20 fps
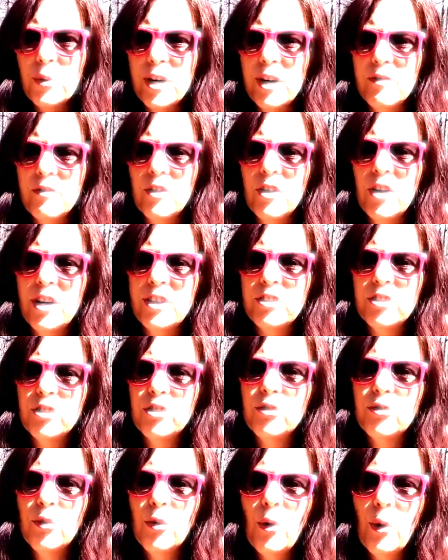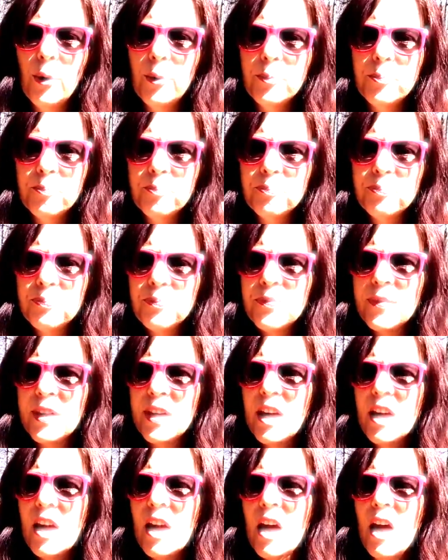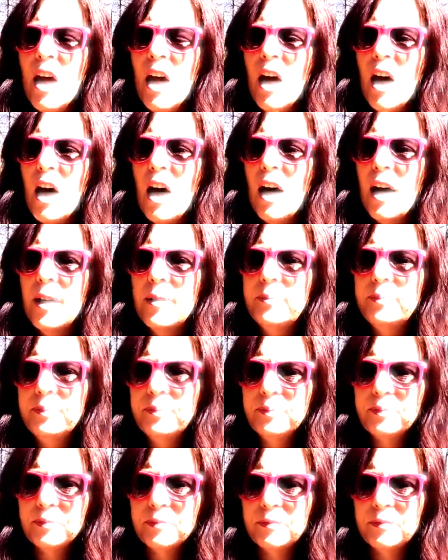whatever, under control. And